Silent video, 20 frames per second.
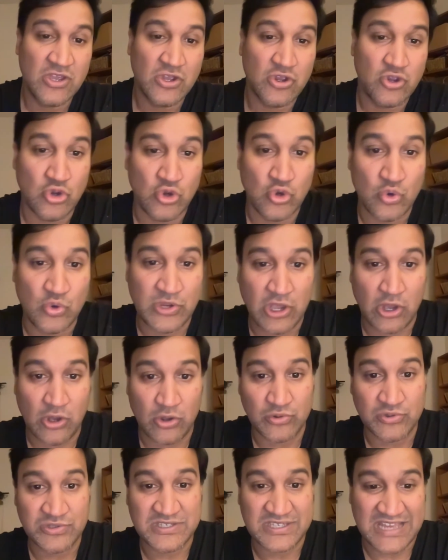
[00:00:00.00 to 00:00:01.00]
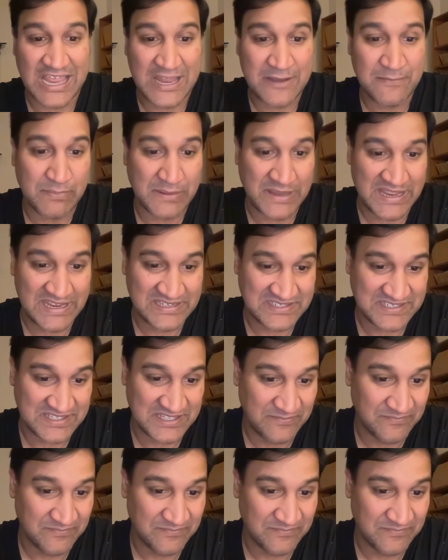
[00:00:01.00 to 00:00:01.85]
Who goes and plays them?